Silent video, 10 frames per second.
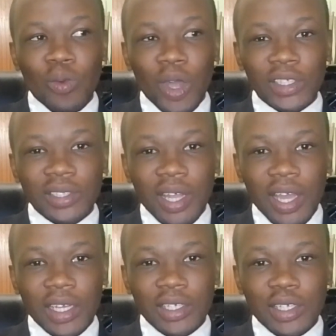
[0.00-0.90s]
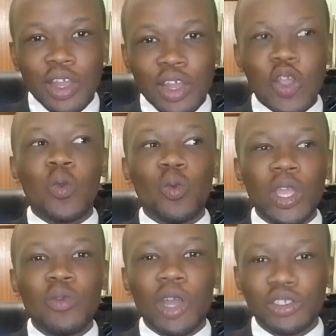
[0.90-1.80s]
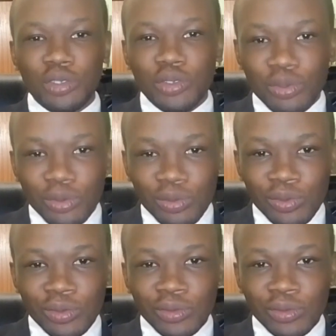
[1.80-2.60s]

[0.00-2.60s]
was that we want you